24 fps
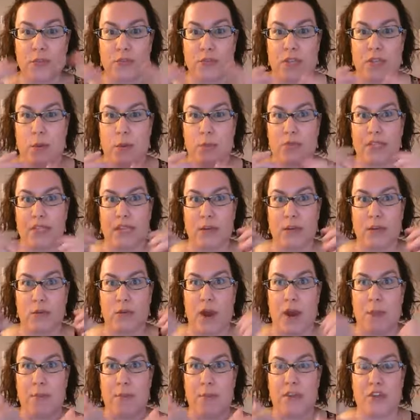so it's almost like
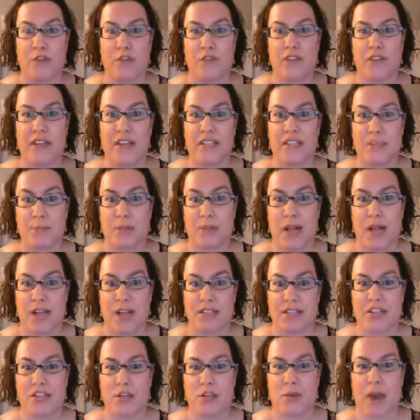wrapping your face in
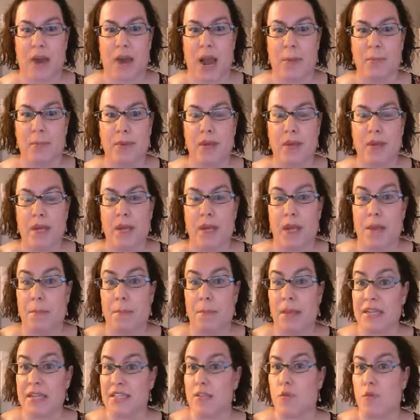plastic wrap and
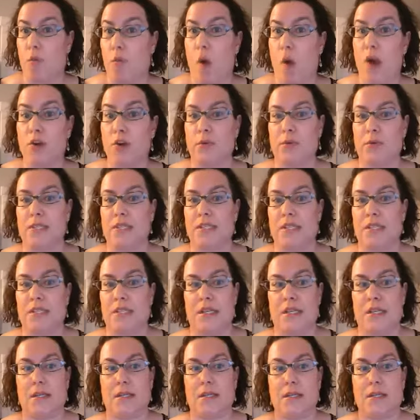makes it water
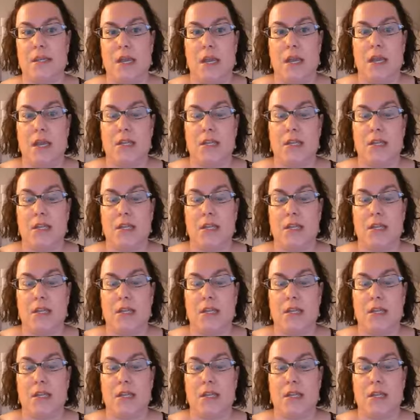resistant.